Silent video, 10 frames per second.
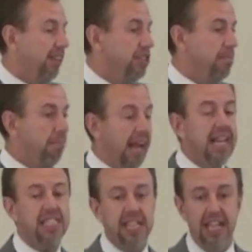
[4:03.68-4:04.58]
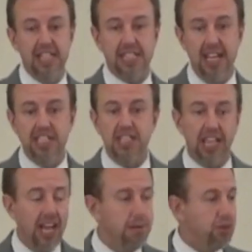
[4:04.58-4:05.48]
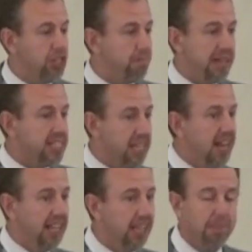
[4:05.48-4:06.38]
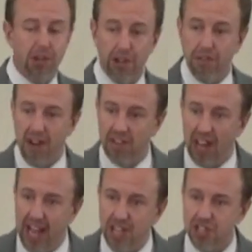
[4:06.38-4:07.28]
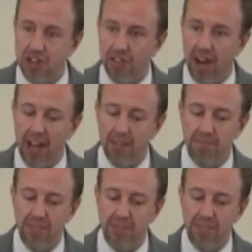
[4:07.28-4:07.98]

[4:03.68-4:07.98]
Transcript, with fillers: there's a blessing, it says, that comes just by studying the book of Revelation, right?